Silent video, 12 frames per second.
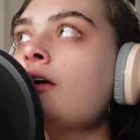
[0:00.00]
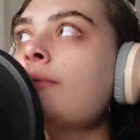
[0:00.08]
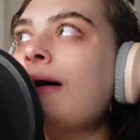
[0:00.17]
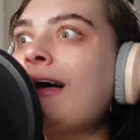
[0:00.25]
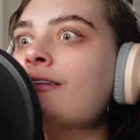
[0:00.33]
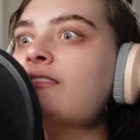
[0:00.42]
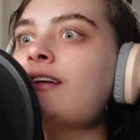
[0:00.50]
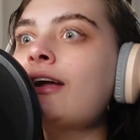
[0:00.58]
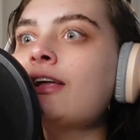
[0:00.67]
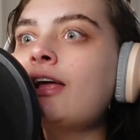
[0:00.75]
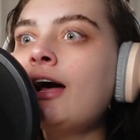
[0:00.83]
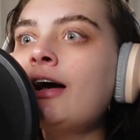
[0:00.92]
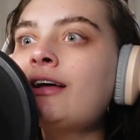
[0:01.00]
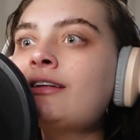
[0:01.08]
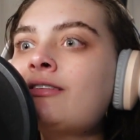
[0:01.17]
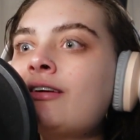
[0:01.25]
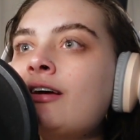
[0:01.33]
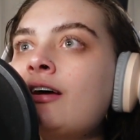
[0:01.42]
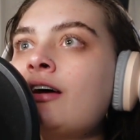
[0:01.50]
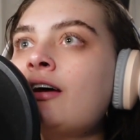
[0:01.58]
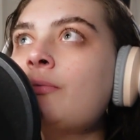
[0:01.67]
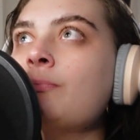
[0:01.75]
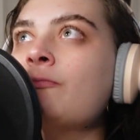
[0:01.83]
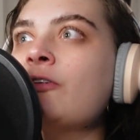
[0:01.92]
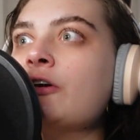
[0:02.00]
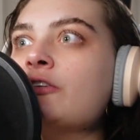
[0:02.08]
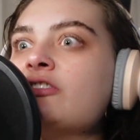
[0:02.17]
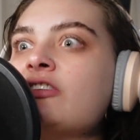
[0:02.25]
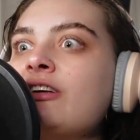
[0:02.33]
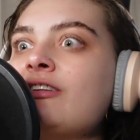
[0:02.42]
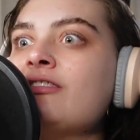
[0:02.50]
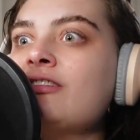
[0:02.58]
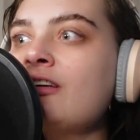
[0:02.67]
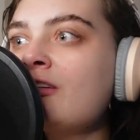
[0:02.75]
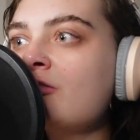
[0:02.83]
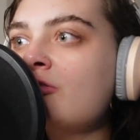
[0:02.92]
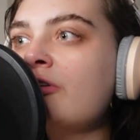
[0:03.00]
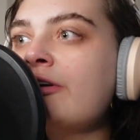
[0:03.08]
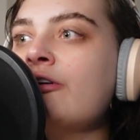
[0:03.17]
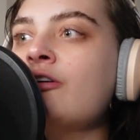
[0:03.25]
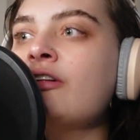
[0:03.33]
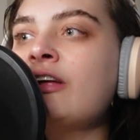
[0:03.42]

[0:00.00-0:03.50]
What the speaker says: Palestine, Gaza versus Israel.